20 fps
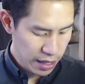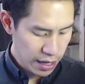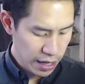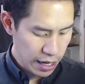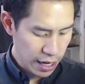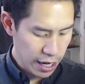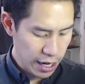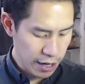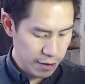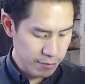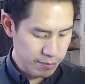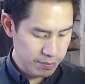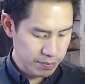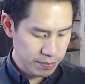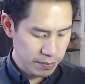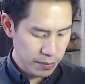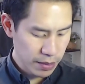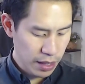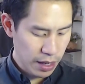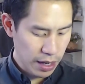
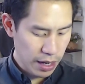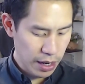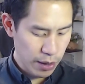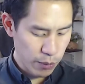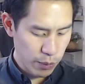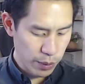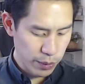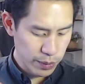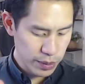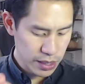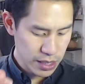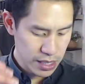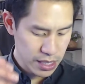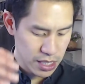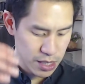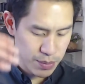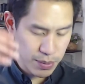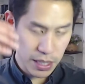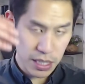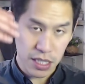When he
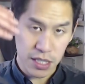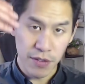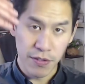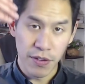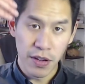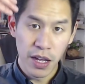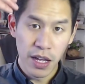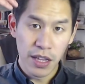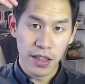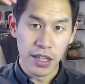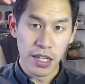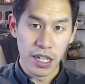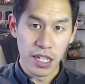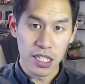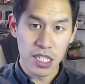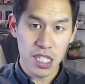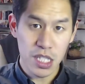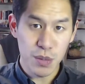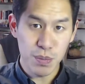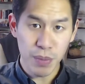speaks of the
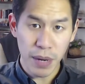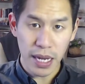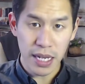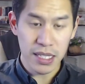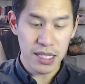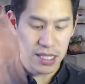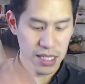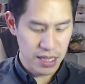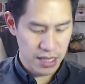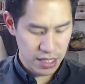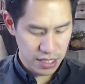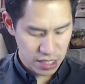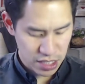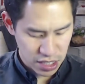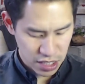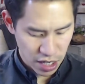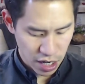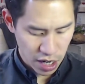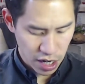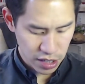space and the
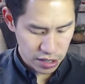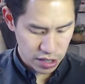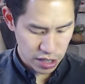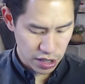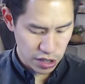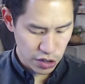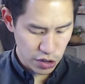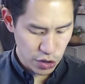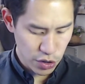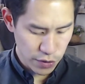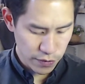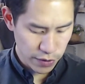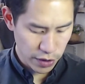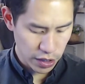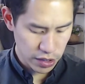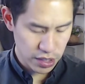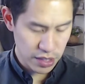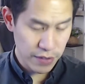stars and the universe,